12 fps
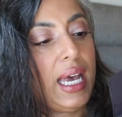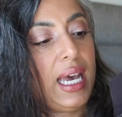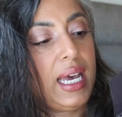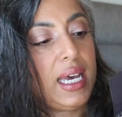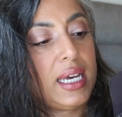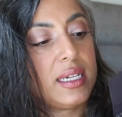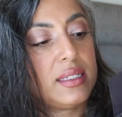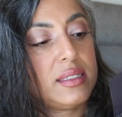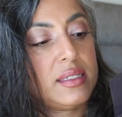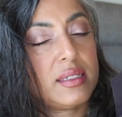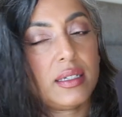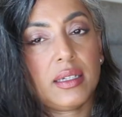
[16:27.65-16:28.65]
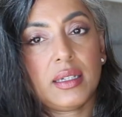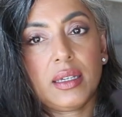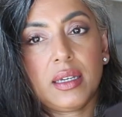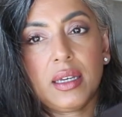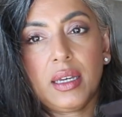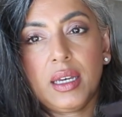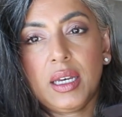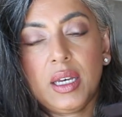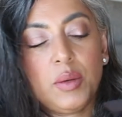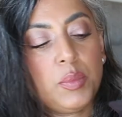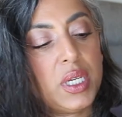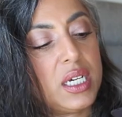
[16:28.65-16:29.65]
And
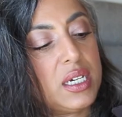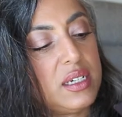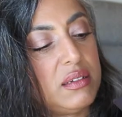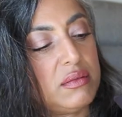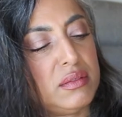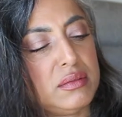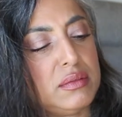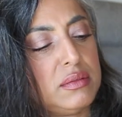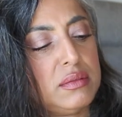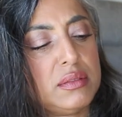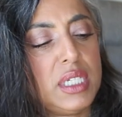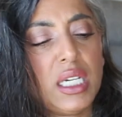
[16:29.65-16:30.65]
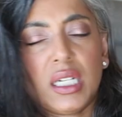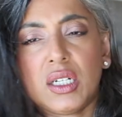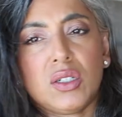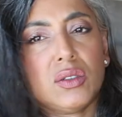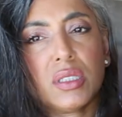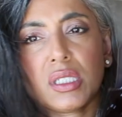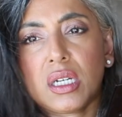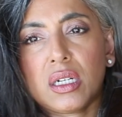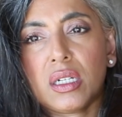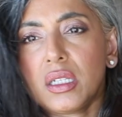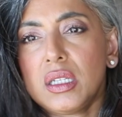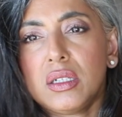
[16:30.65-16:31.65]
because, it's not
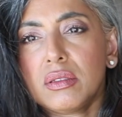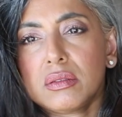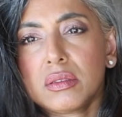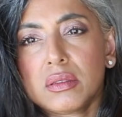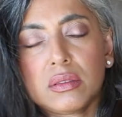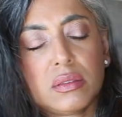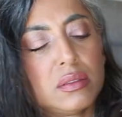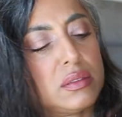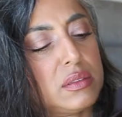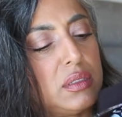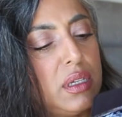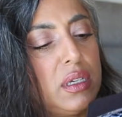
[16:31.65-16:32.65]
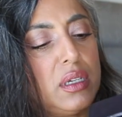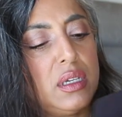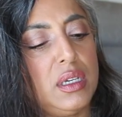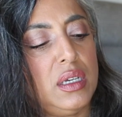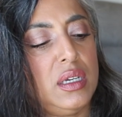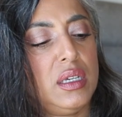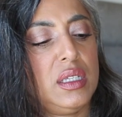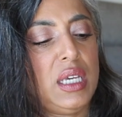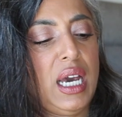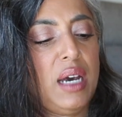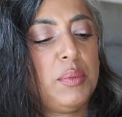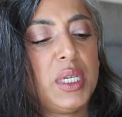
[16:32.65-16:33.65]
gonna close.
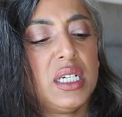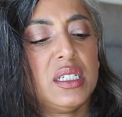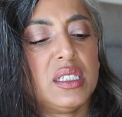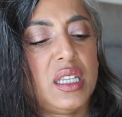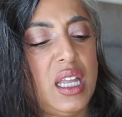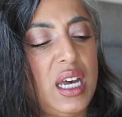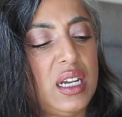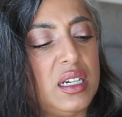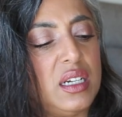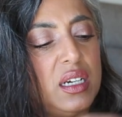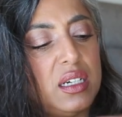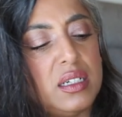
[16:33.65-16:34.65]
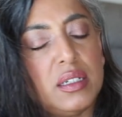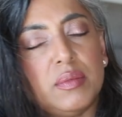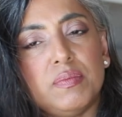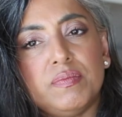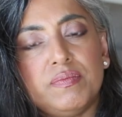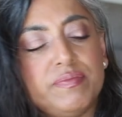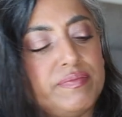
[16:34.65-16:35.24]
Yeah, because of that,